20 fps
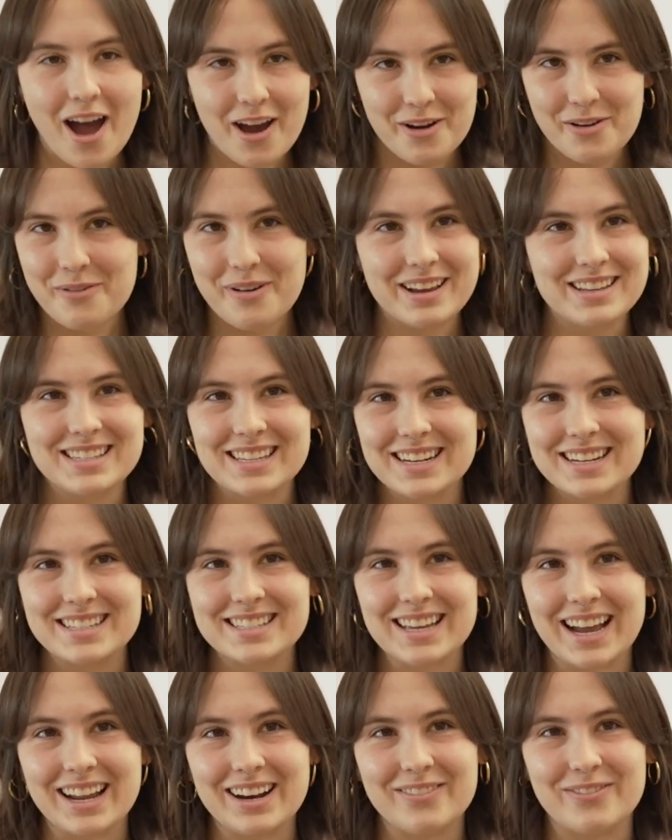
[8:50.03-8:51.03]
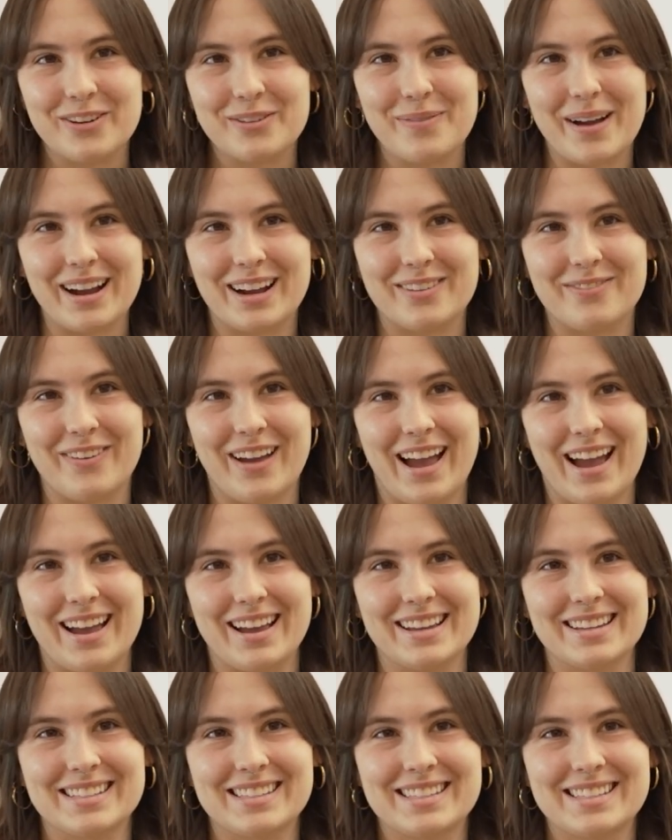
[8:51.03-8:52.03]
Who isn't excited for
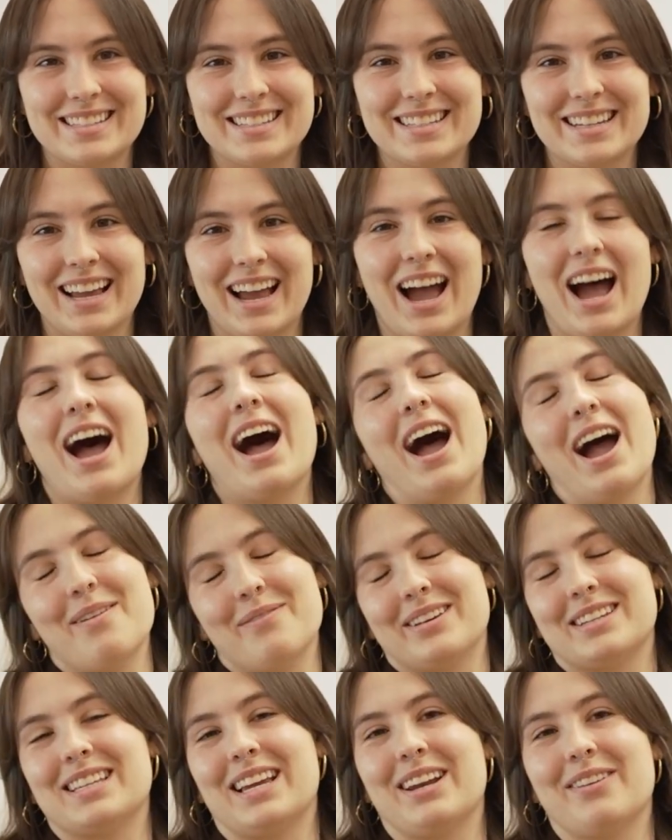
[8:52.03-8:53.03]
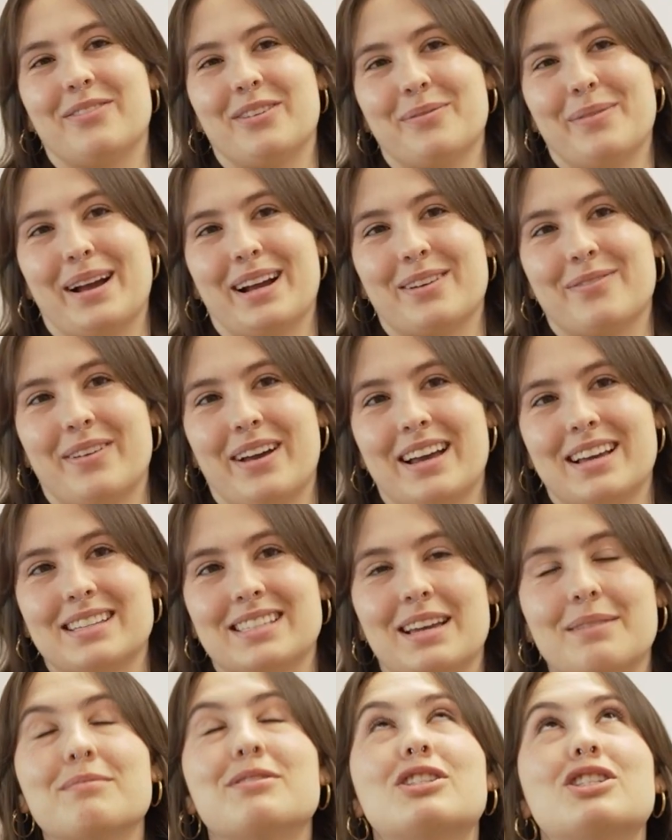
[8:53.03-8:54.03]
BECAFest? I'm excited for
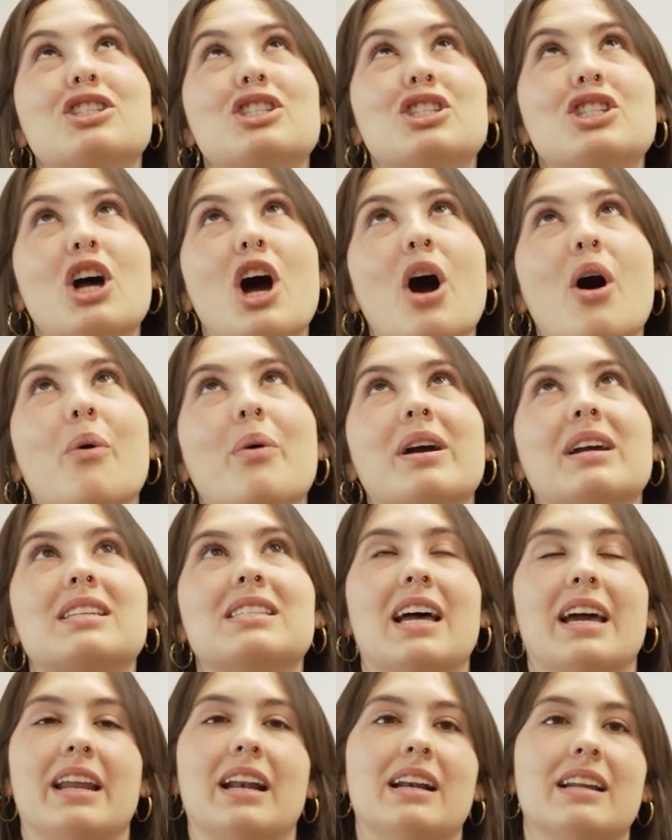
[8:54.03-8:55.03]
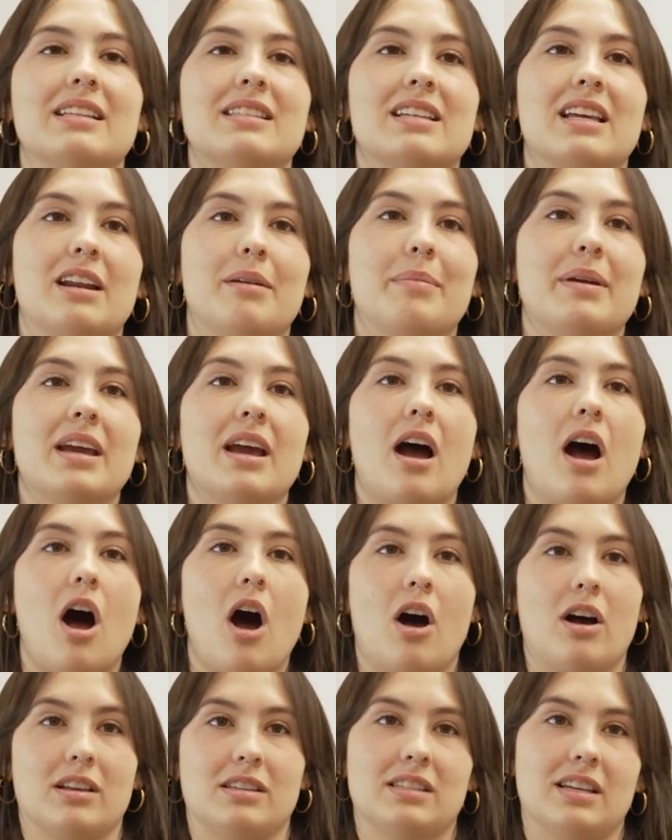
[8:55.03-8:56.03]
BECAFest. I'm so excited. It's going to be
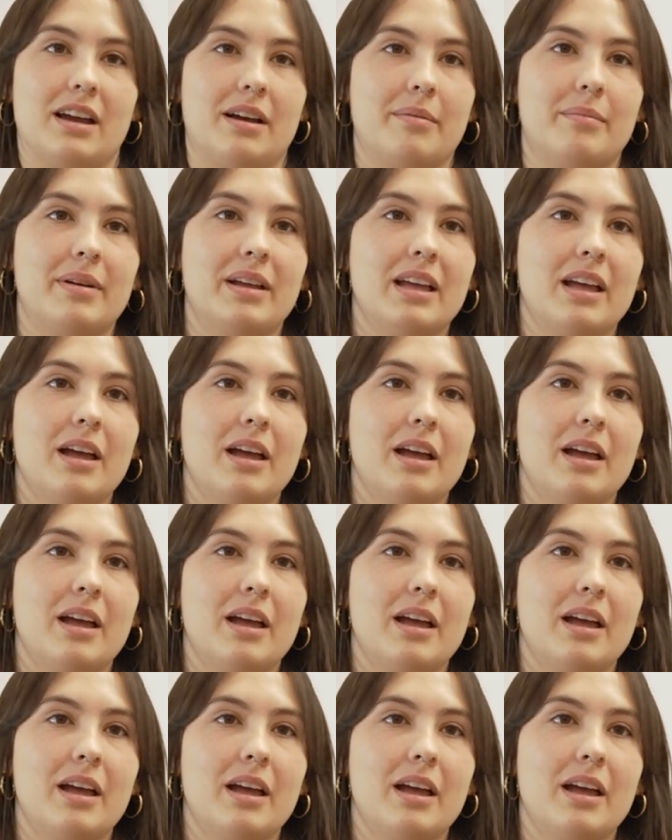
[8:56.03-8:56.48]
awesome.